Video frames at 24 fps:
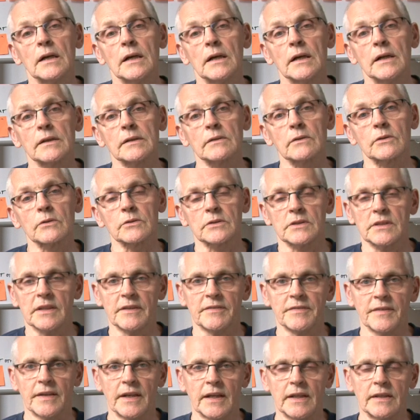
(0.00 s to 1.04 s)
and go to a
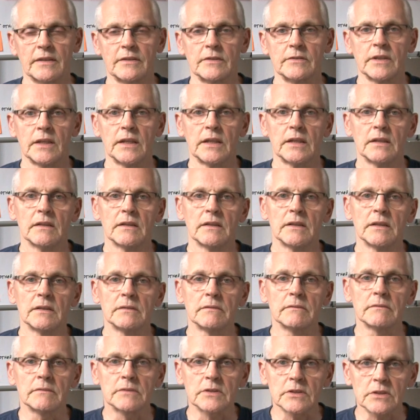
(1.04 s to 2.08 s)
factory
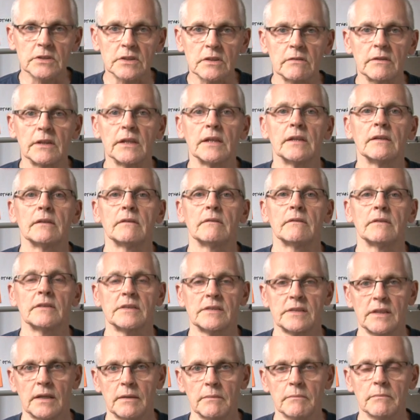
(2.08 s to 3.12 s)
and just create the
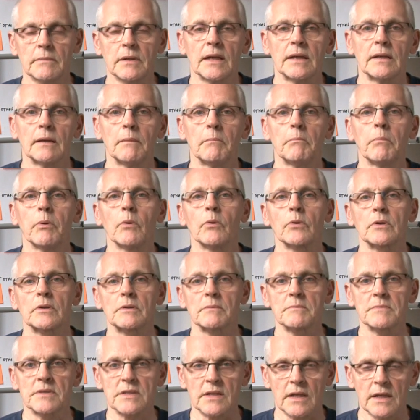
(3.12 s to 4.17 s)
same kind of
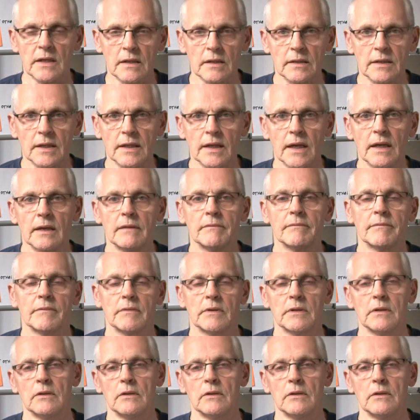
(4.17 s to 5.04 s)
boredom cycle again.